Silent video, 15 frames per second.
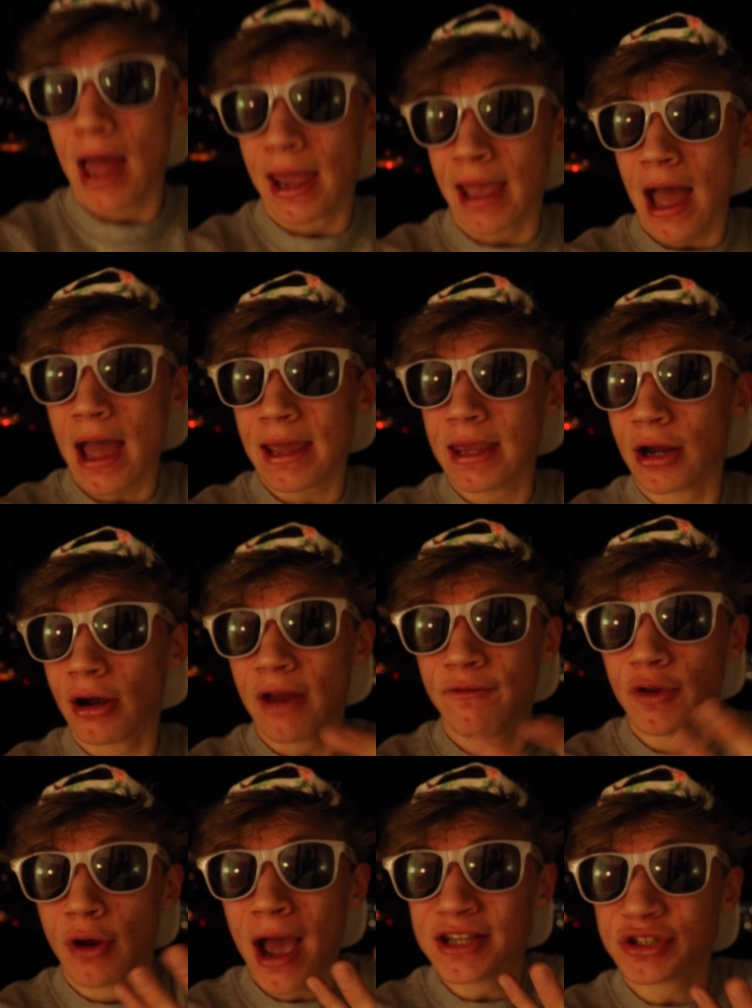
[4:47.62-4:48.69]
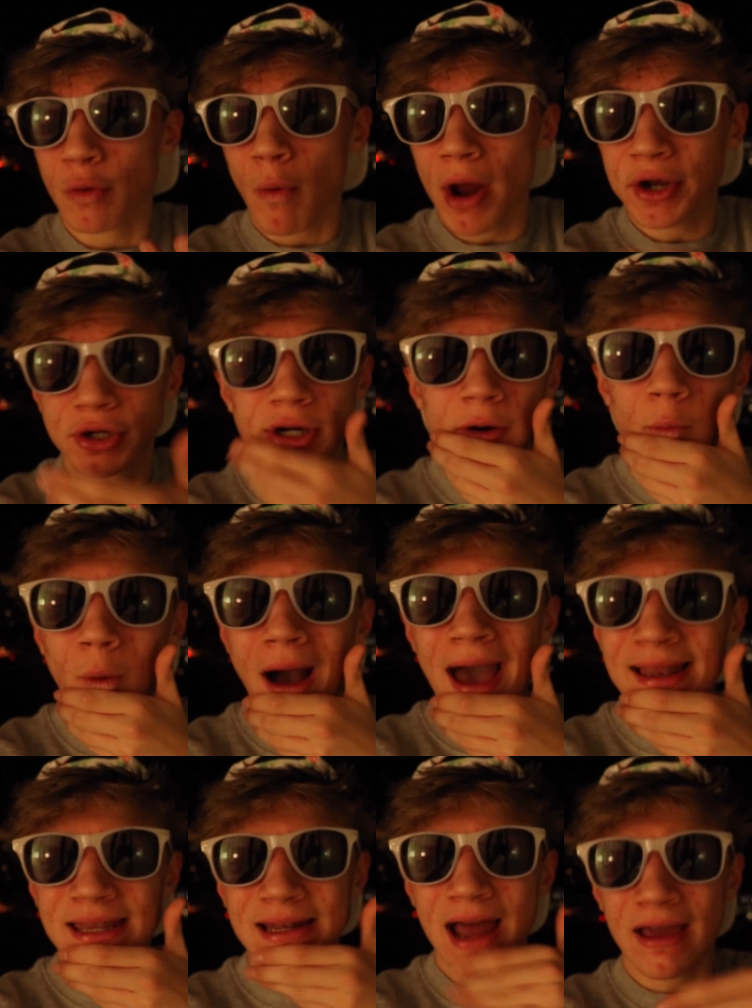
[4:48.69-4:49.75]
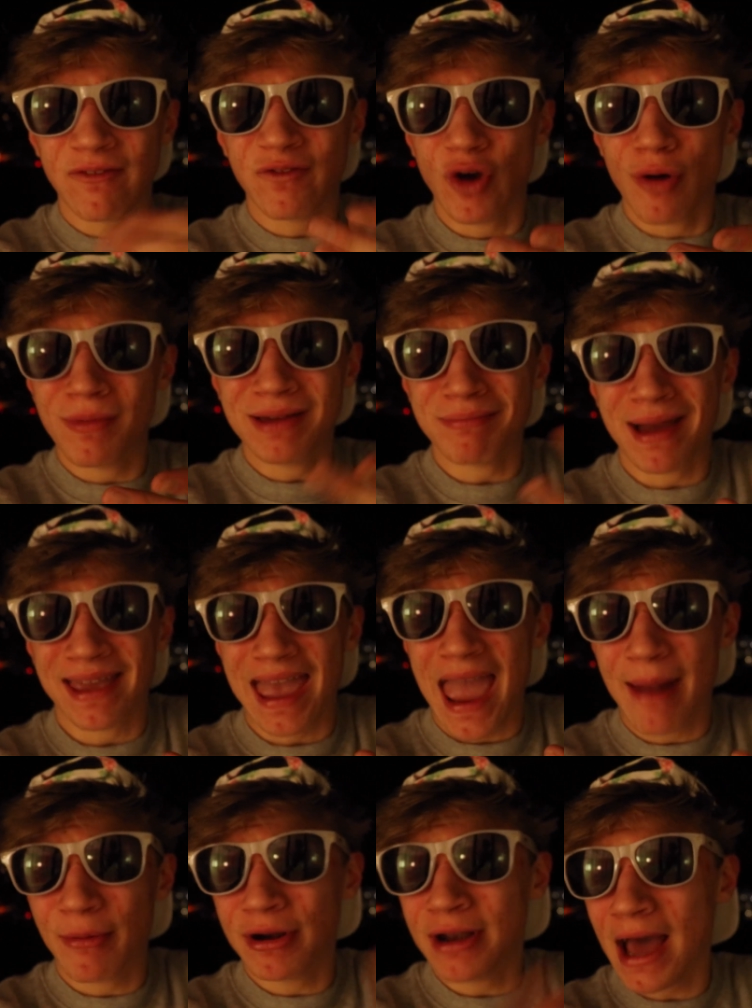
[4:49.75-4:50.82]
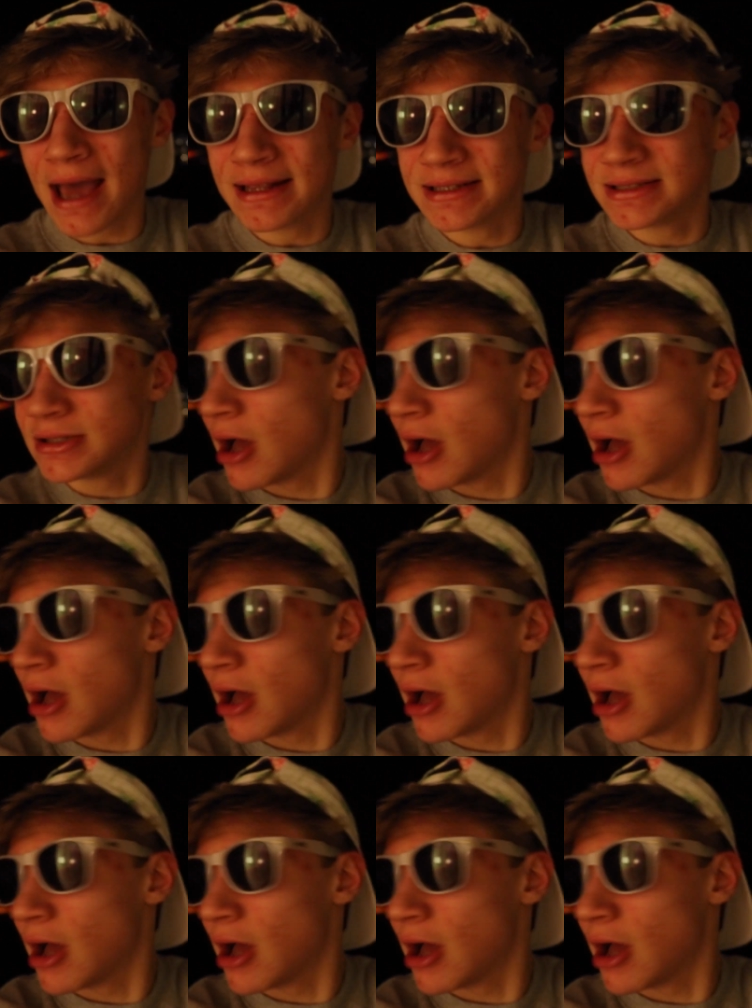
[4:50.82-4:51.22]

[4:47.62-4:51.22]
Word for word: I got here if you guys are wondering why didn't I film it my camera died and